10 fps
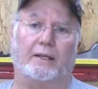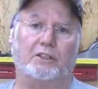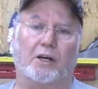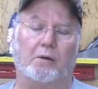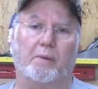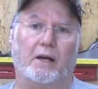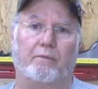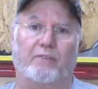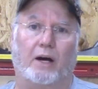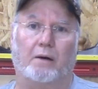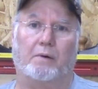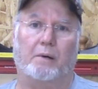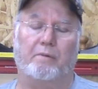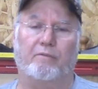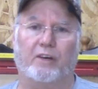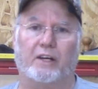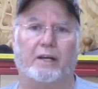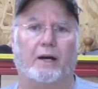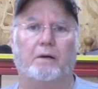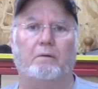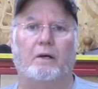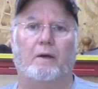That's going to be an upcoming video.